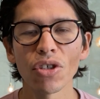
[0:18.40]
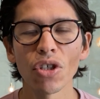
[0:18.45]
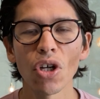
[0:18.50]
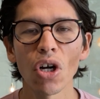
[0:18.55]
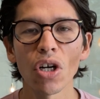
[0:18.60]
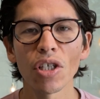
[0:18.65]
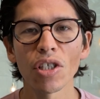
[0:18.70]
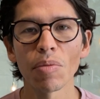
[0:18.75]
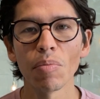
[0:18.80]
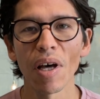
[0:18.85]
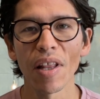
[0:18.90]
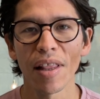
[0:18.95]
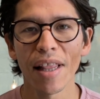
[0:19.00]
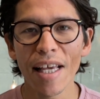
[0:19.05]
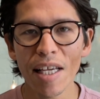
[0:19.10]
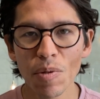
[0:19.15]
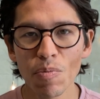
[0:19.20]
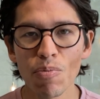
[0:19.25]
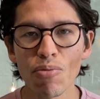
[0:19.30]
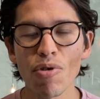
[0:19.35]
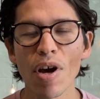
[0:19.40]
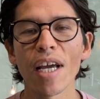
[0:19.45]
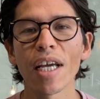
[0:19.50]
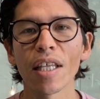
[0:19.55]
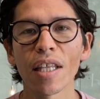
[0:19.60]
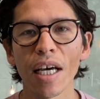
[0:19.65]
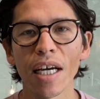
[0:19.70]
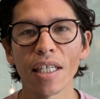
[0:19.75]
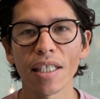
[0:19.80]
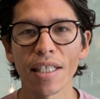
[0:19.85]
dollars a month, let's break
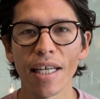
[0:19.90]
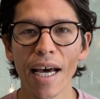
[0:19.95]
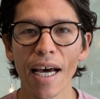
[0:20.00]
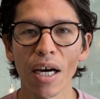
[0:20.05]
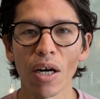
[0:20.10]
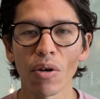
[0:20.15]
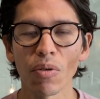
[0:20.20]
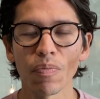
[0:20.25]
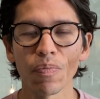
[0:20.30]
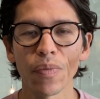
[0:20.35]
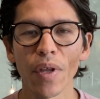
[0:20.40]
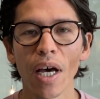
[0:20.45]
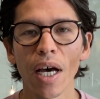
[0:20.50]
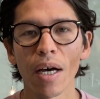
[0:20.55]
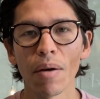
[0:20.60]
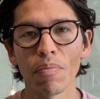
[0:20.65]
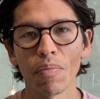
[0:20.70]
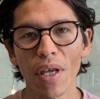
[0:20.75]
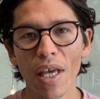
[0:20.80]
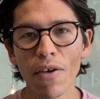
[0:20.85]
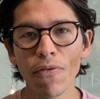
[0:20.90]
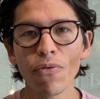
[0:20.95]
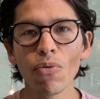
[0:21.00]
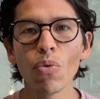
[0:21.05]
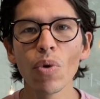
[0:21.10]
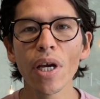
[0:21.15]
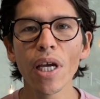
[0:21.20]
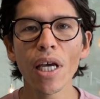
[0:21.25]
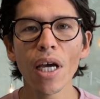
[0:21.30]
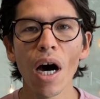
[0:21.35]
that down. Um, if
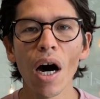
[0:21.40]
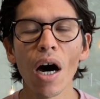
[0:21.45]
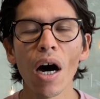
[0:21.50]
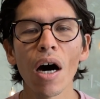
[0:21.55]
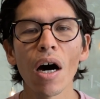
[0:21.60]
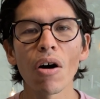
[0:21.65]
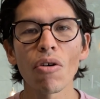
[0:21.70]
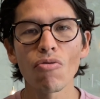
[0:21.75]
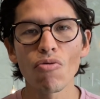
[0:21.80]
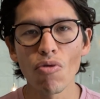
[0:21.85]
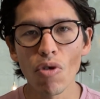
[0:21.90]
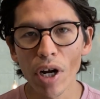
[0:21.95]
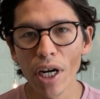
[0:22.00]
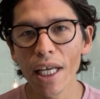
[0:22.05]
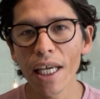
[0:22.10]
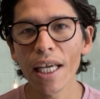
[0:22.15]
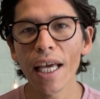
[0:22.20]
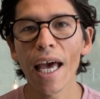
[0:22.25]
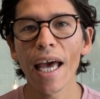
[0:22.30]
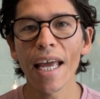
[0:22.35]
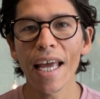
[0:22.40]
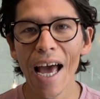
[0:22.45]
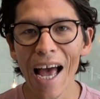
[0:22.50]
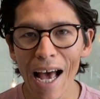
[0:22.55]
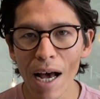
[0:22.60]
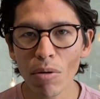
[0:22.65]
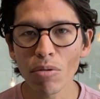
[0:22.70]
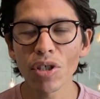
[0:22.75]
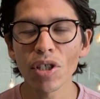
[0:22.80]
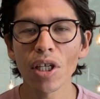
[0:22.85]
we are running a
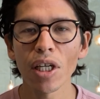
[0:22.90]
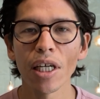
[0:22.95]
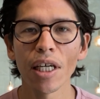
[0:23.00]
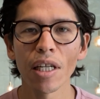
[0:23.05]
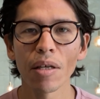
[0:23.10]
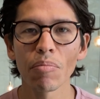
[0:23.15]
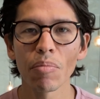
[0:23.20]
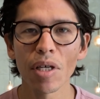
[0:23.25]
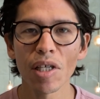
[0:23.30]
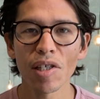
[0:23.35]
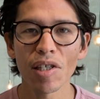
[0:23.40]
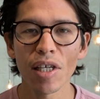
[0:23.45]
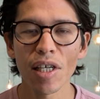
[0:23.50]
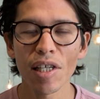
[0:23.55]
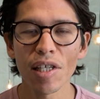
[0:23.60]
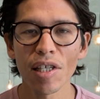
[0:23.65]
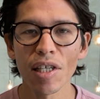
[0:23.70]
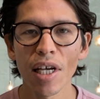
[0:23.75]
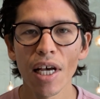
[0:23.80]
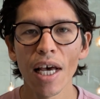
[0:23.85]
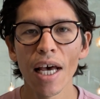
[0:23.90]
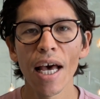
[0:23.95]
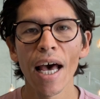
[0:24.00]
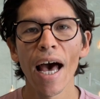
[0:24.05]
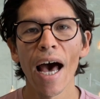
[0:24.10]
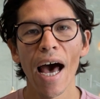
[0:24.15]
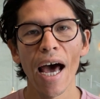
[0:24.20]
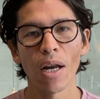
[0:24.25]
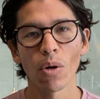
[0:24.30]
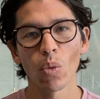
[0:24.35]
house cleaning business
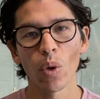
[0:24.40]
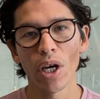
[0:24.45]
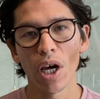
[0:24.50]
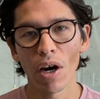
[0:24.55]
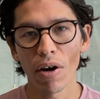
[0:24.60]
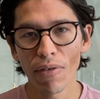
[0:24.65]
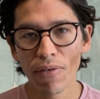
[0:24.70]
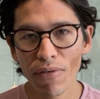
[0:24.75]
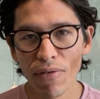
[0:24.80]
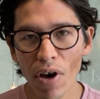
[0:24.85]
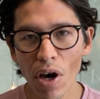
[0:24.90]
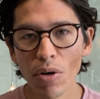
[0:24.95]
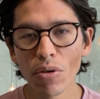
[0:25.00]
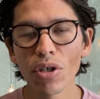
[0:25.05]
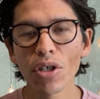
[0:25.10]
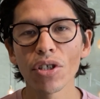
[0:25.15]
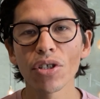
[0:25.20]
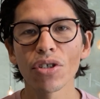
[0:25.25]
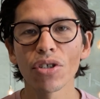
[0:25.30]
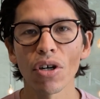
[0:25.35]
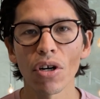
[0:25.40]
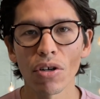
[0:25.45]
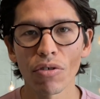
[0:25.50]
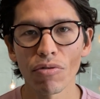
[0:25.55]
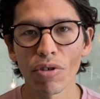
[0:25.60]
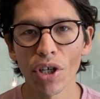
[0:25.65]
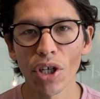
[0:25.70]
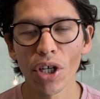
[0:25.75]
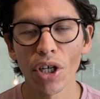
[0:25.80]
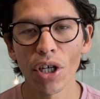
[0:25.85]
and we are focused on
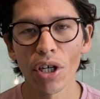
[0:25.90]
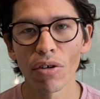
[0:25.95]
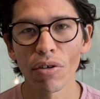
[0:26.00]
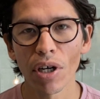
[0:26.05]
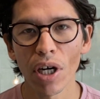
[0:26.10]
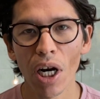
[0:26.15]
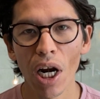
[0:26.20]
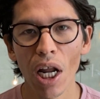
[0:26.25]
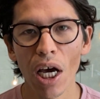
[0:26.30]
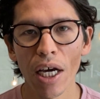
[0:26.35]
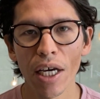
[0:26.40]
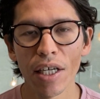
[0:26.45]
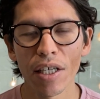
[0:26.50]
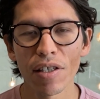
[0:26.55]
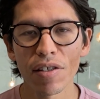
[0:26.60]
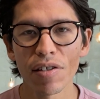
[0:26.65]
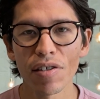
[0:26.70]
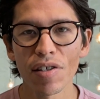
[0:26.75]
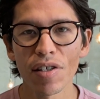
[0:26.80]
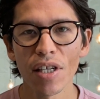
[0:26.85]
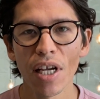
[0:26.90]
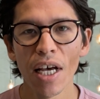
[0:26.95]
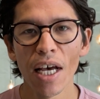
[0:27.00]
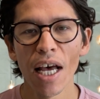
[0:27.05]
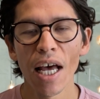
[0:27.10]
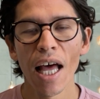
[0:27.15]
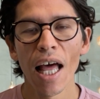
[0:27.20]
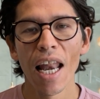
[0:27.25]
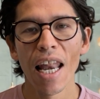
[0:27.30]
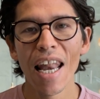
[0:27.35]
recurring clients,
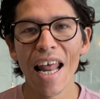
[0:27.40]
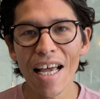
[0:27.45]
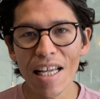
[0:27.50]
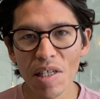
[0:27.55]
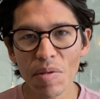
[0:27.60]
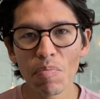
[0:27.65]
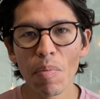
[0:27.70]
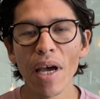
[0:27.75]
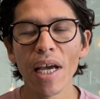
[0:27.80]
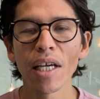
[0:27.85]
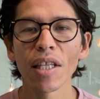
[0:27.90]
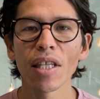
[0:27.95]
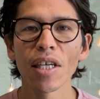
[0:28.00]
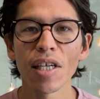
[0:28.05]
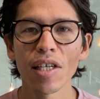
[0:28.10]
let's make the